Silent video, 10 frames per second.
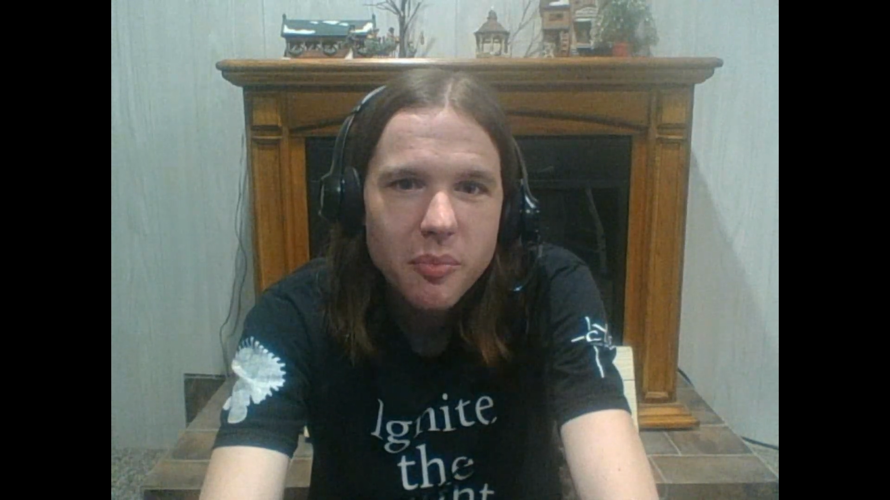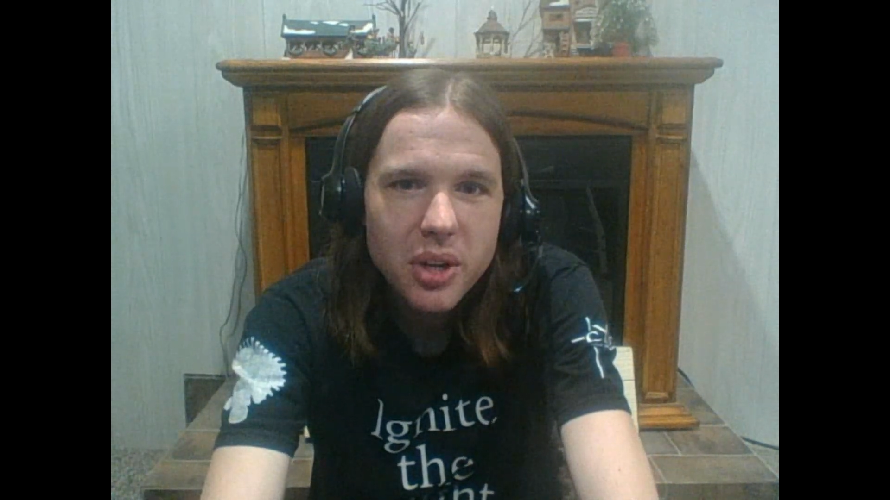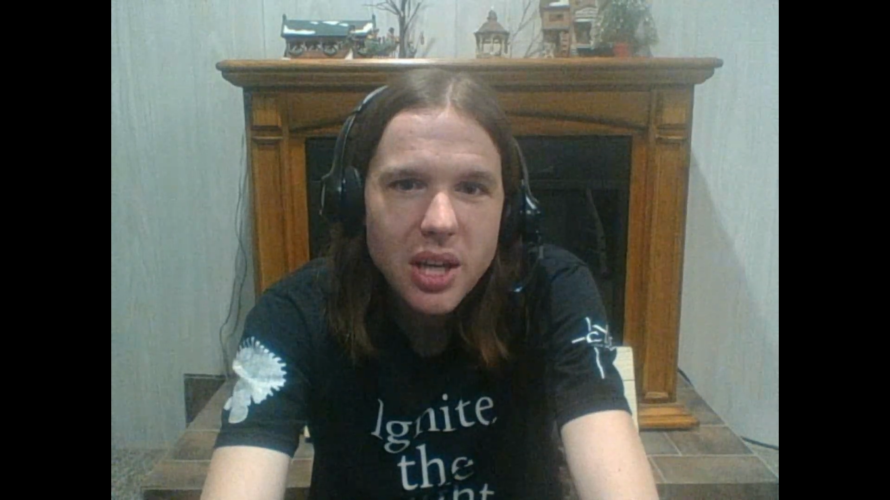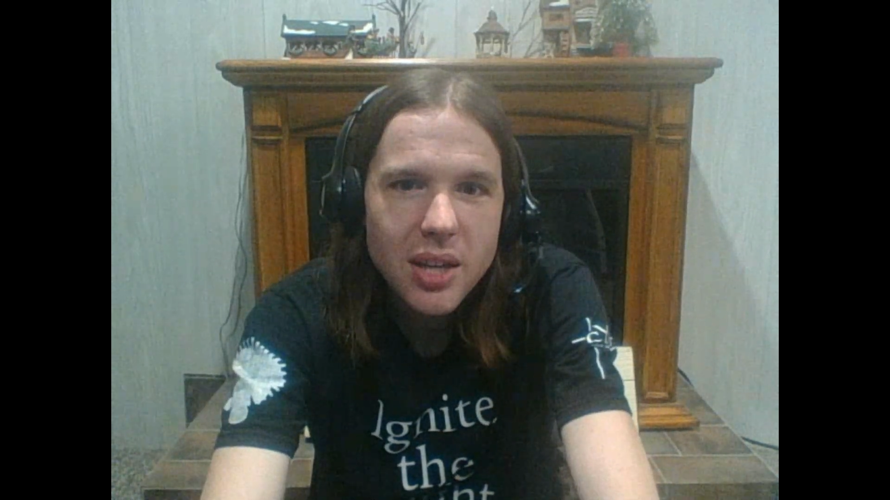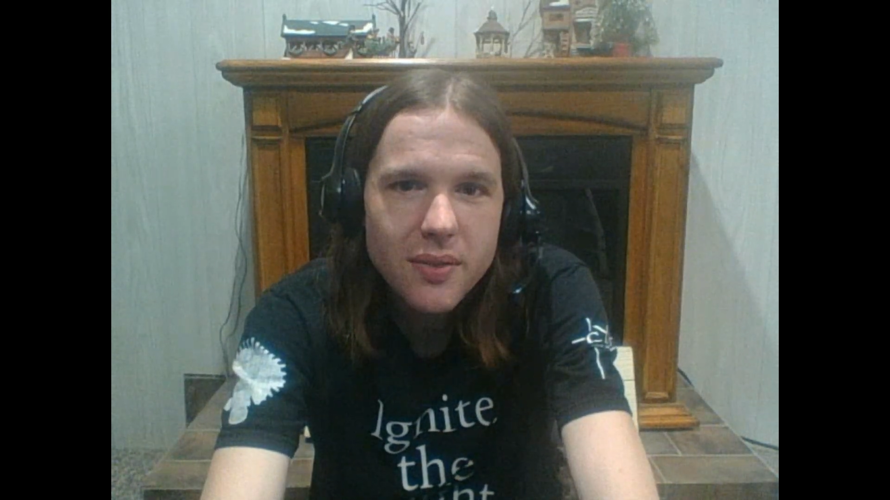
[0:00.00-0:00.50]

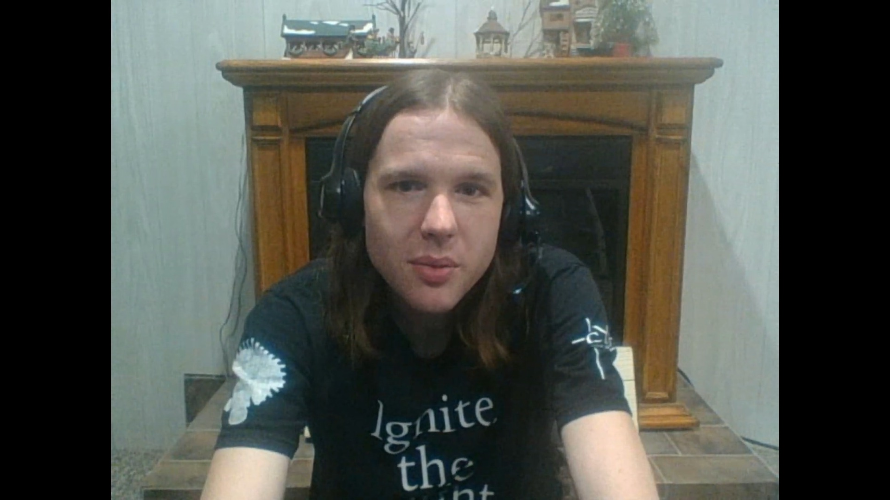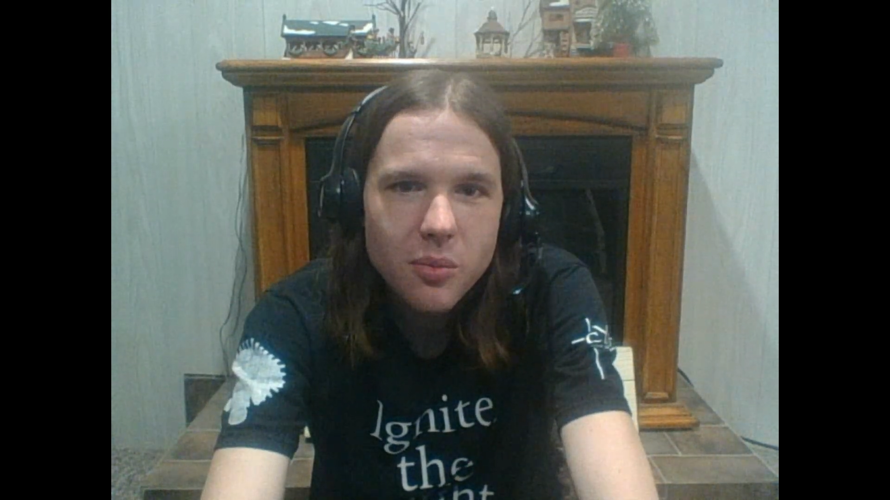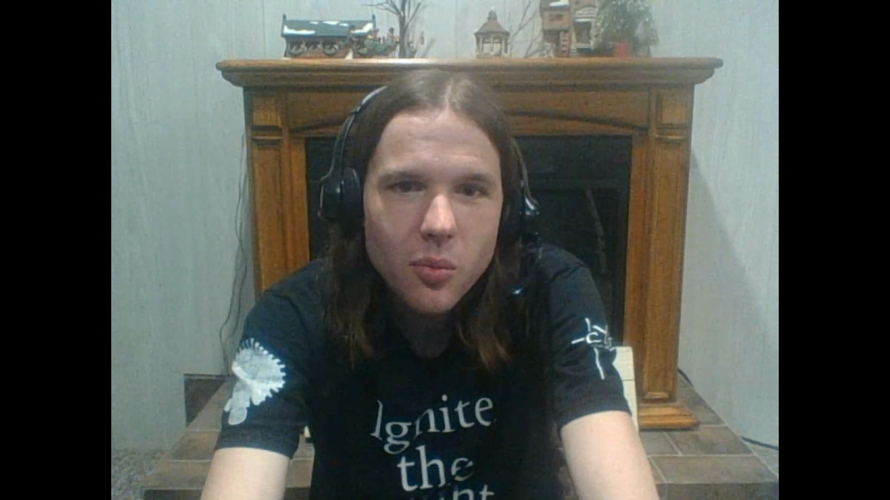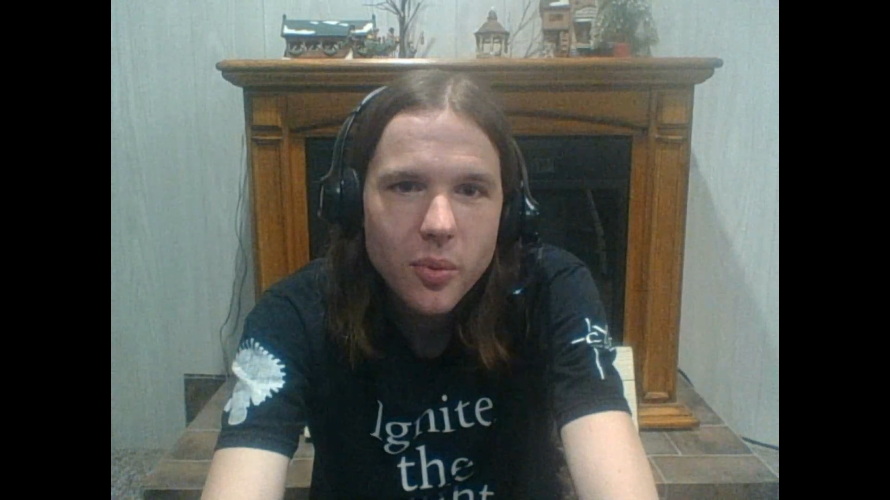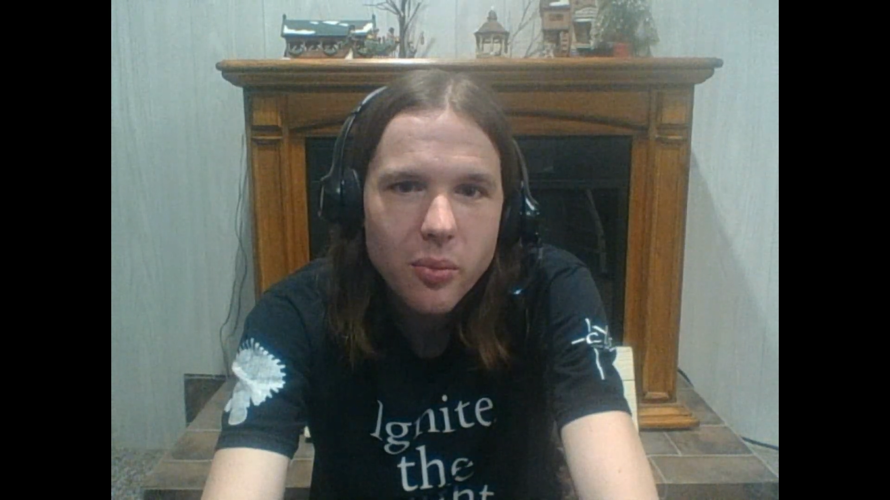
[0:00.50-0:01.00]
but
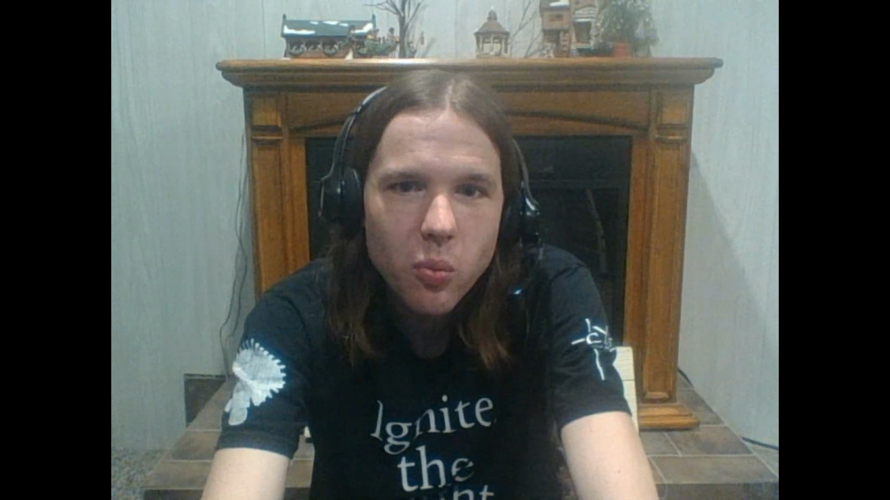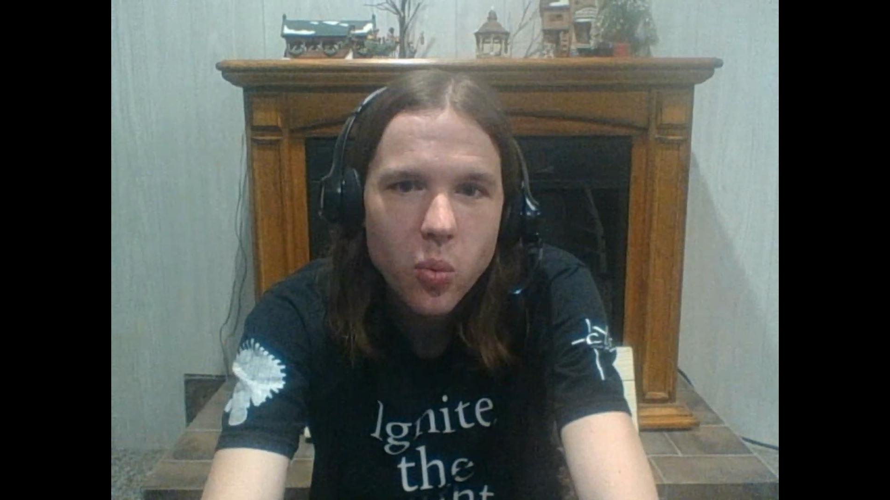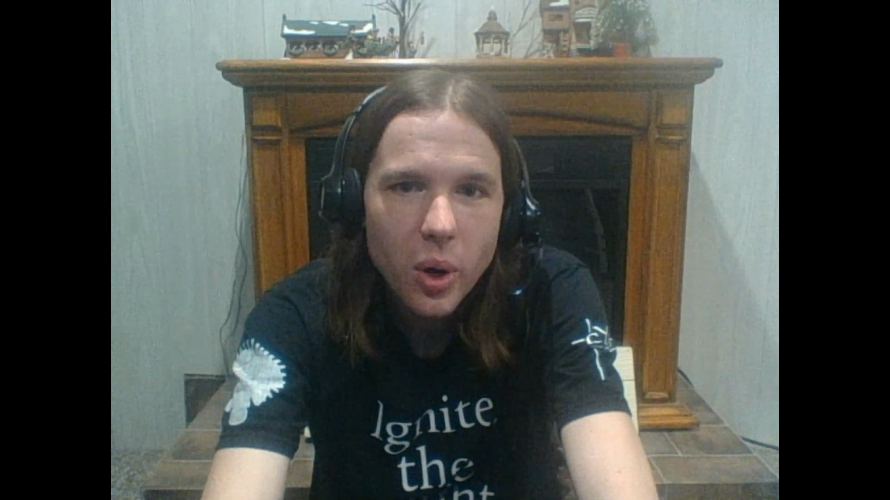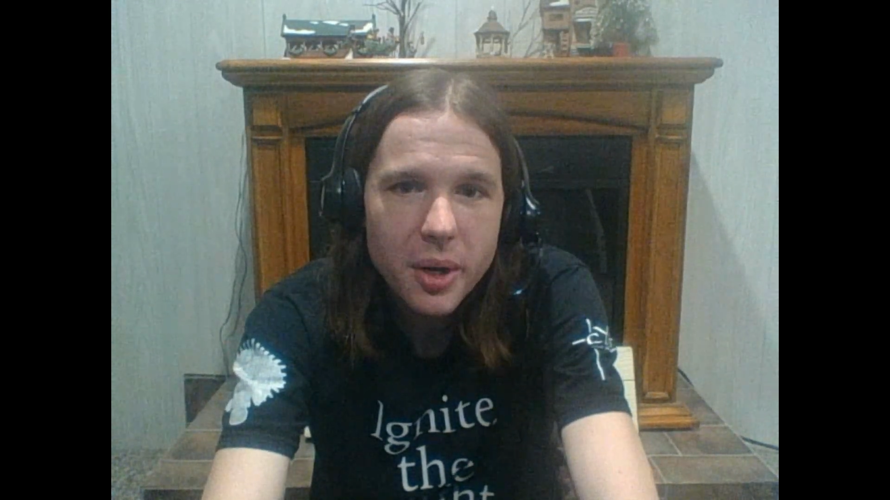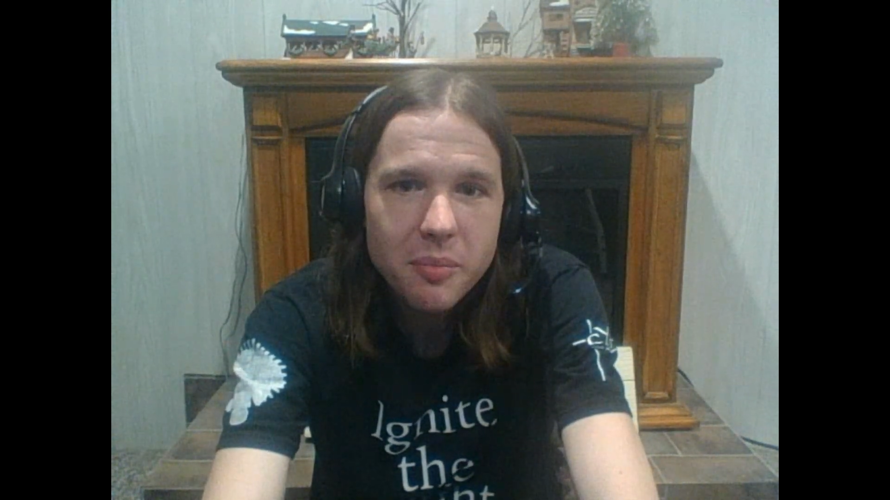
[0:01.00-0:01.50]
even with
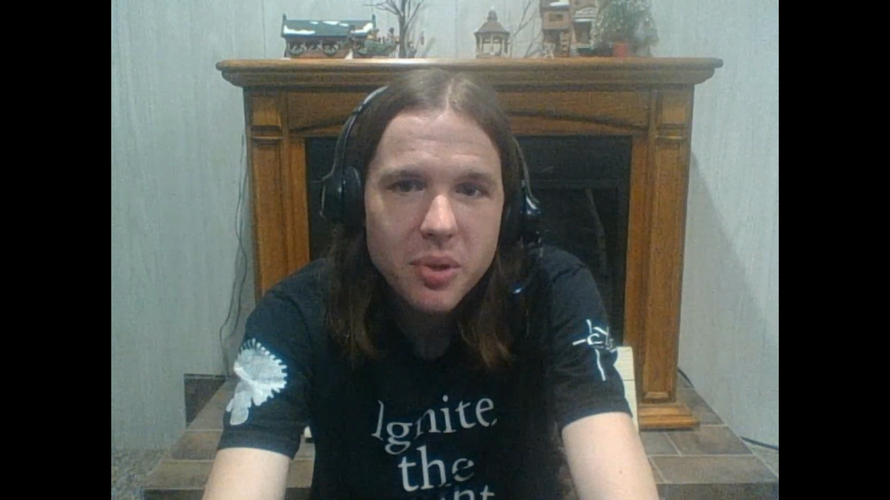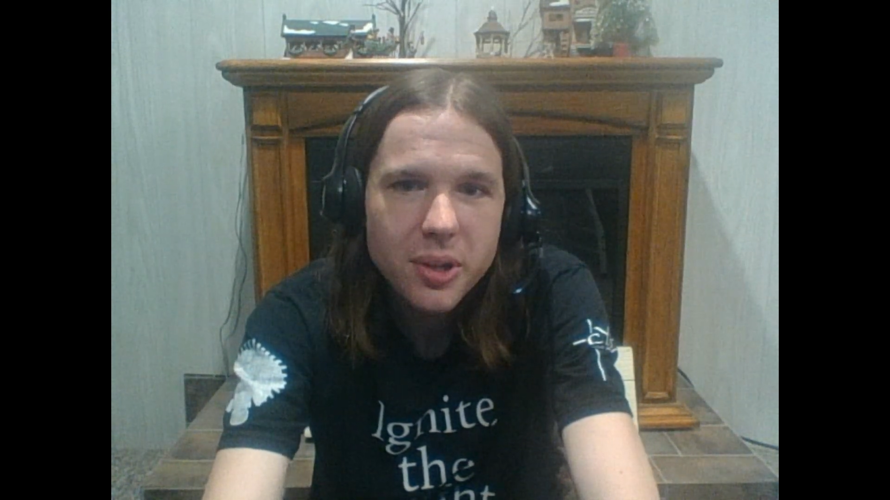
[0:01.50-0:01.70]
one